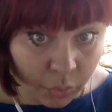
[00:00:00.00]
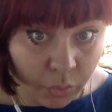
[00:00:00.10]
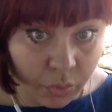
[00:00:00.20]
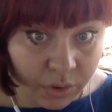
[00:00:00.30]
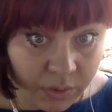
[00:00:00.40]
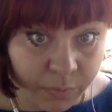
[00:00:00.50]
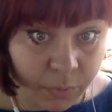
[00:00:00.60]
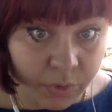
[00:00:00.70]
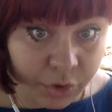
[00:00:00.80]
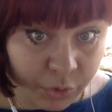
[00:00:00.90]
who
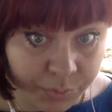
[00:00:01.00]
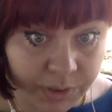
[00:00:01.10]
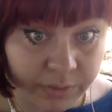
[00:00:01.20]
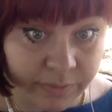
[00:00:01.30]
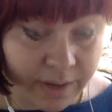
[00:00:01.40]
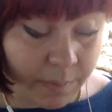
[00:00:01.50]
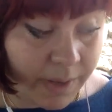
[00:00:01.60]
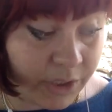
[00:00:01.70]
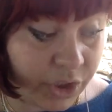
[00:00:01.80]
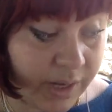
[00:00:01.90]
influence Jupiter very
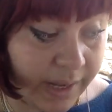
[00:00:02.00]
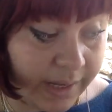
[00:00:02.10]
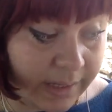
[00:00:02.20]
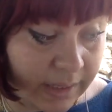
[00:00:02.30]
much, like